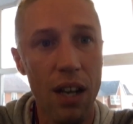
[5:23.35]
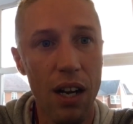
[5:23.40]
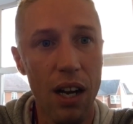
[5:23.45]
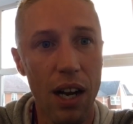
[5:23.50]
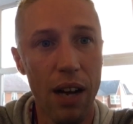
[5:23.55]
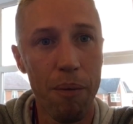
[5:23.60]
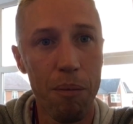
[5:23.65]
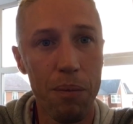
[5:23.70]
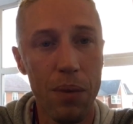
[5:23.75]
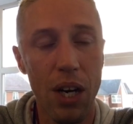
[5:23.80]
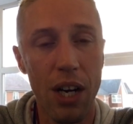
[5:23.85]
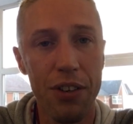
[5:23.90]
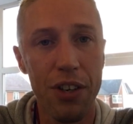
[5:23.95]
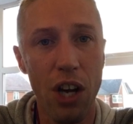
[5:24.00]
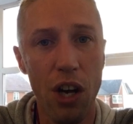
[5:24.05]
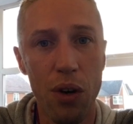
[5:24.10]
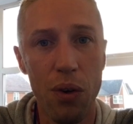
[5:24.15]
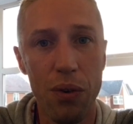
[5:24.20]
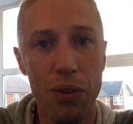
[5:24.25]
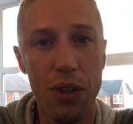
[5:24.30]
I
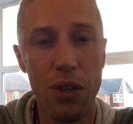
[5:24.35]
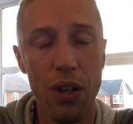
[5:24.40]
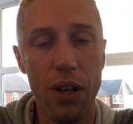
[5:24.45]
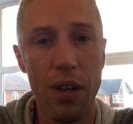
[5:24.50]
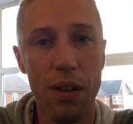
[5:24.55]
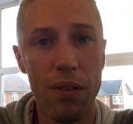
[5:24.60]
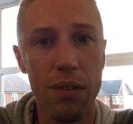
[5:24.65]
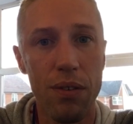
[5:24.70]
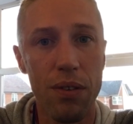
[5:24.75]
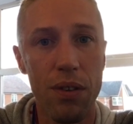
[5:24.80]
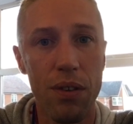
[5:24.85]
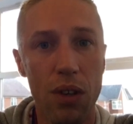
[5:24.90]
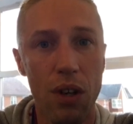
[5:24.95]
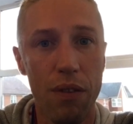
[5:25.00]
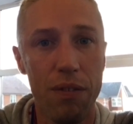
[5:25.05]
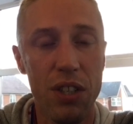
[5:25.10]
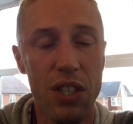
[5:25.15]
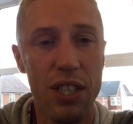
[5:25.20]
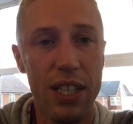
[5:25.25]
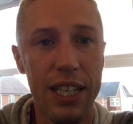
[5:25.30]
know that
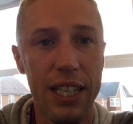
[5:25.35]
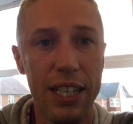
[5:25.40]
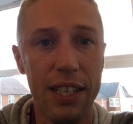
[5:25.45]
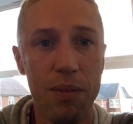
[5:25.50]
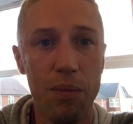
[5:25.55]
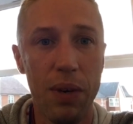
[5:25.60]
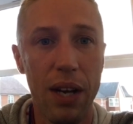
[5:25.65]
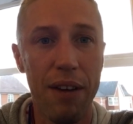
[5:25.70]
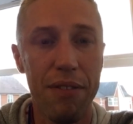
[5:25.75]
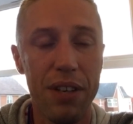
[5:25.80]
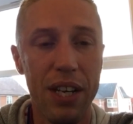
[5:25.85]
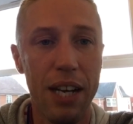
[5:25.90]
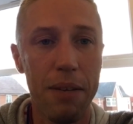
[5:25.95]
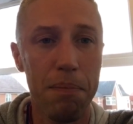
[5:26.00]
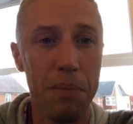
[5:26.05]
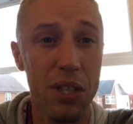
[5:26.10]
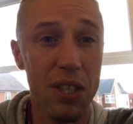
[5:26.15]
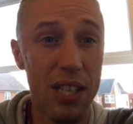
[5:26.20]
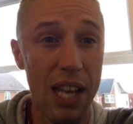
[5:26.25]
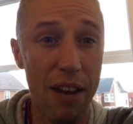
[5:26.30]
obviously we haven't had
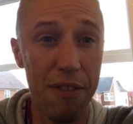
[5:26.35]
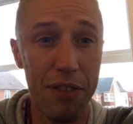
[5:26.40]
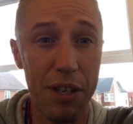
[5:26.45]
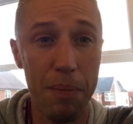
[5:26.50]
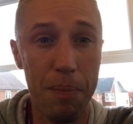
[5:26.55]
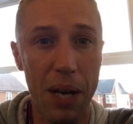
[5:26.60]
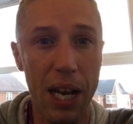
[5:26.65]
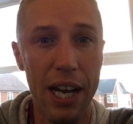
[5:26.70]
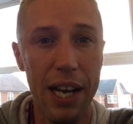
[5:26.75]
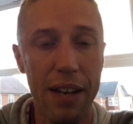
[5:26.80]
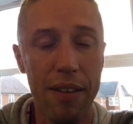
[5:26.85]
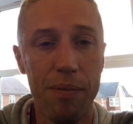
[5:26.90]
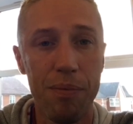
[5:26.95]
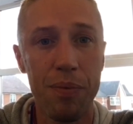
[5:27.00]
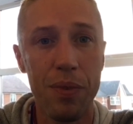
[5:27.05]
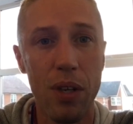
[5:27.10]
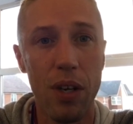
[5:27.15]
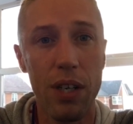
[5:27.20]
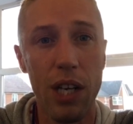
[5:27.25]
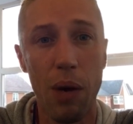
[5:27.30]
Mustafi
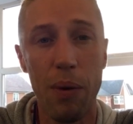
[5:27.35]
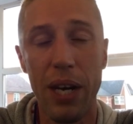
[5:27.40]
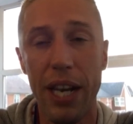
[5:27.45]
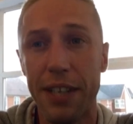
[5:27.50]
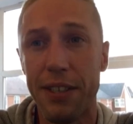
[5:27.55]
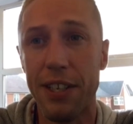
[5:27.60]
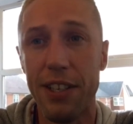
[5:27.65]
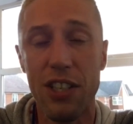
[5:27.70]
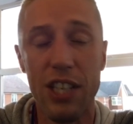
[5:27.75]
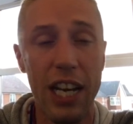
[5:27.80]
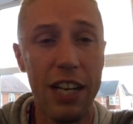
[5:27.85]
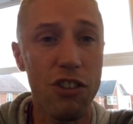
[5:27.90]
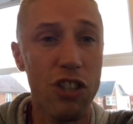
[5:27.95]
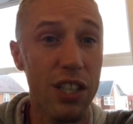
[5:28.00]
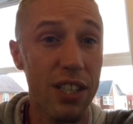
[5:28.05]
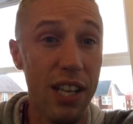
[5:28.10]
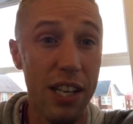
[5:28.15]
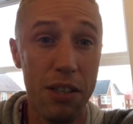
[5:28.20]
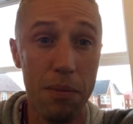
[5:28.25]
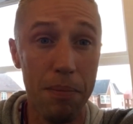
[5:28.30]
playing. I know Alexis
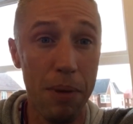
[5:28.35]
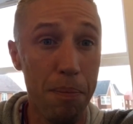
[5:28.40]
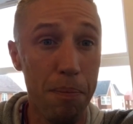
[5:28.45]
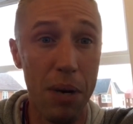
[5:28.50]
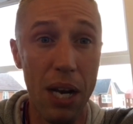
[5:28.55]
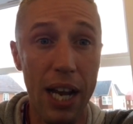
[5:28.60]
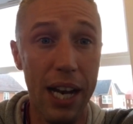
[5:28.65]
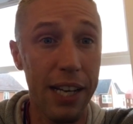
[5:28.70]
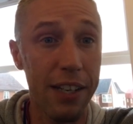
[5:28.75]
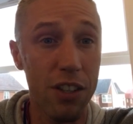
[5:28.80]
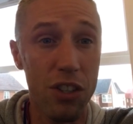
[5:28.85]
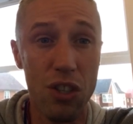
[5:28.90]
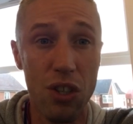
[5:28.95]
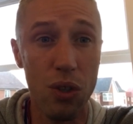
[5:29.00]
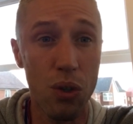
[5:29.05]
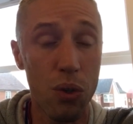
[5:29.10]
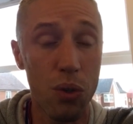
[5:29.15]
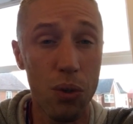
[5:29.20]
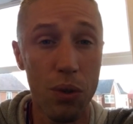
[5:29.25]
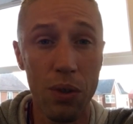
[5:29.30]
Sanchez hasn't been playing at
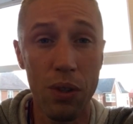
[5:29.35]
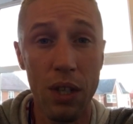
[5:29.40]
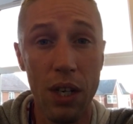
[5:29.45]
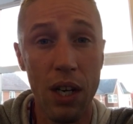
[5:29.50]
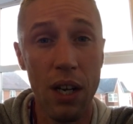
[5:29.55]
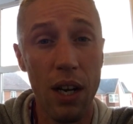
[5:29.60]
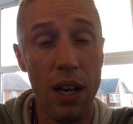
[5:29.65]
all.